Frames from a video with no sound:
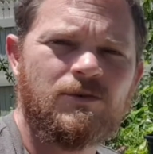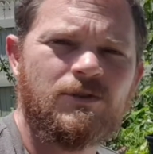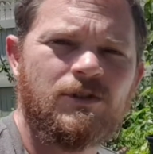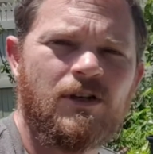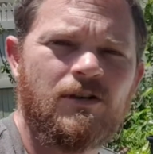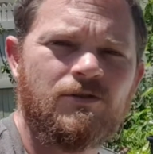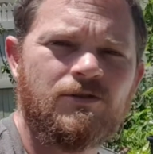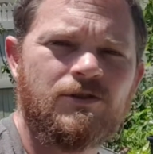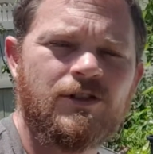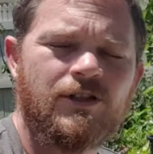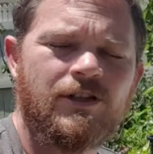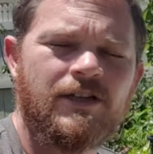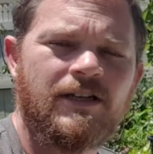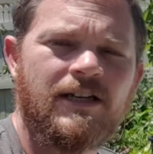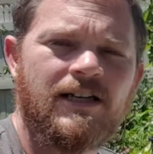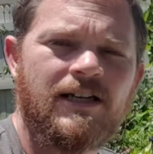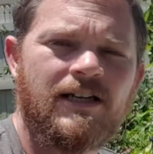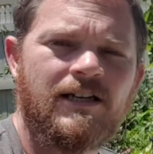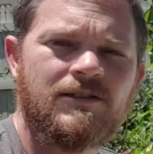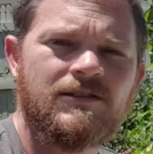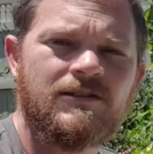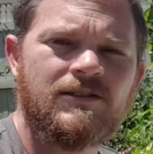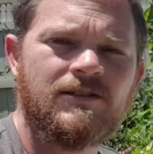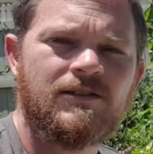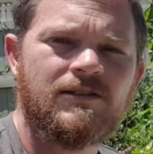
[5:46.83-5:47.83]
I'll show you
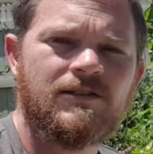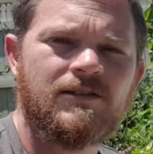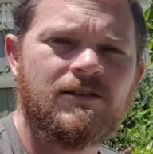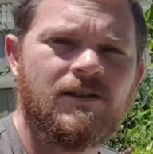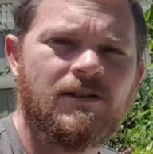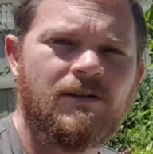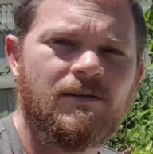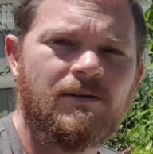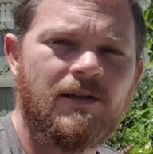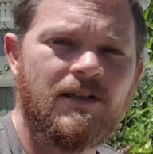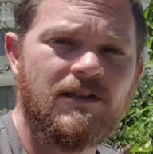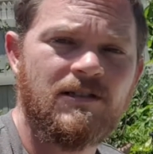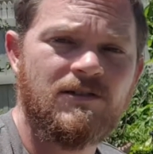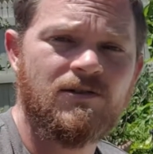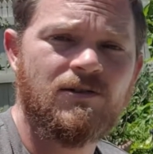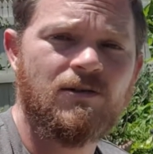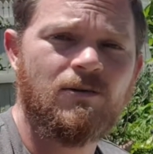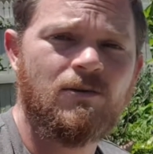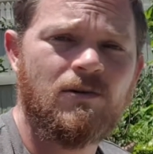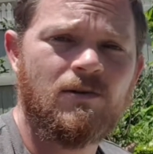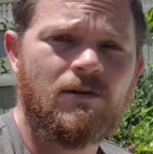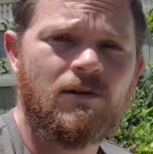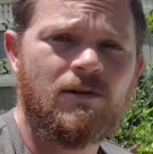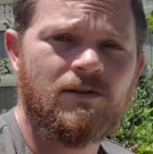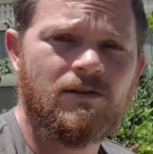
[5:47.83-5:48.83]
how to
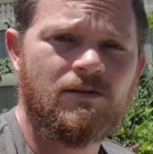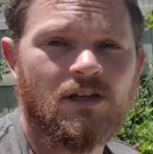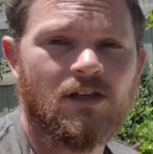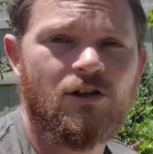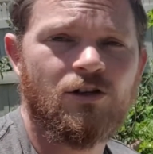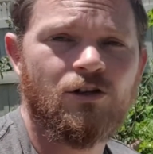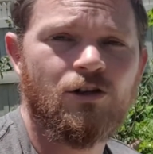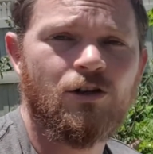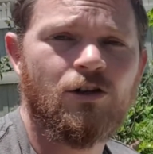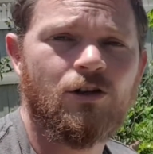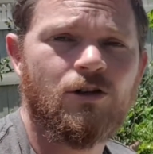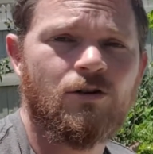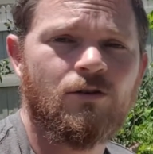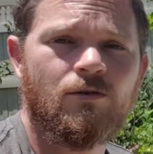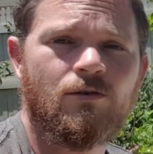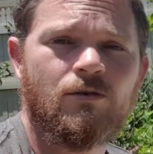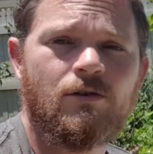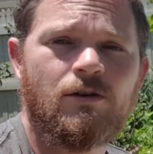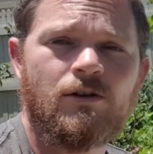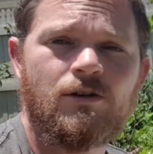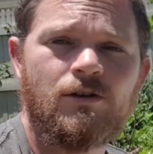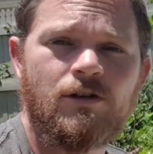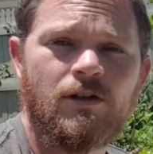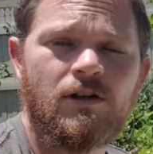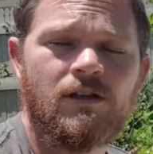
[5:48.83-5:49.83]
install a nuke
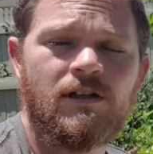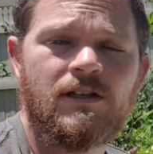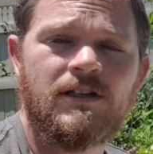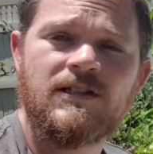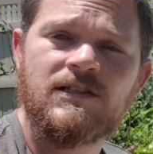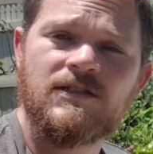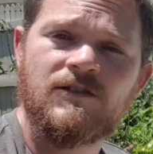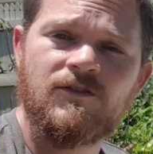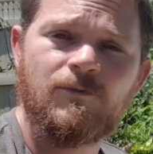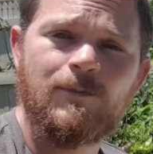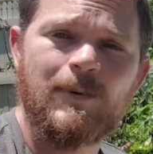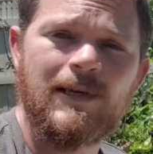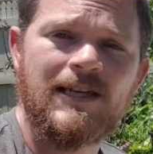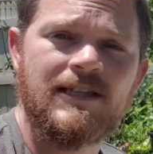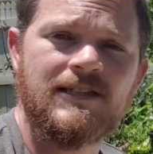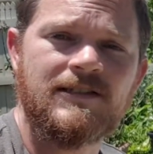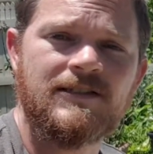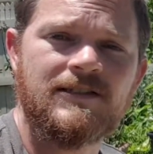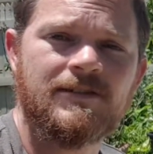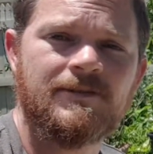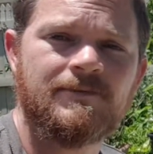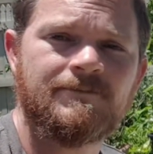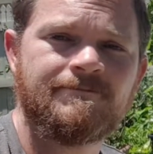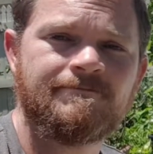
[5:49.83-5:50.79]
or a nucleus of bees.